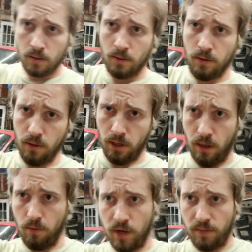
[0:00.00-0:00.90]

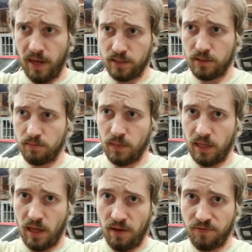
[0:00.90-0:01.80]
Whew, what a mess. My
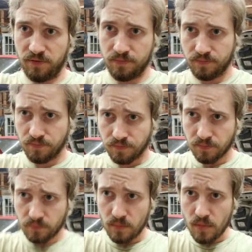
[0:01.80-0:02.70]
life.
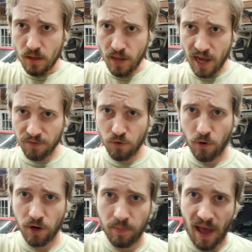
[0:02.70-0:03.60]
9 of you
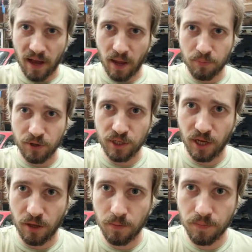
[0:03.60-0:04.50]
already back. I
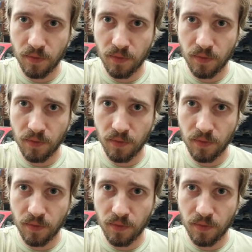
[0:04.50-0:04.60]
appreciate you.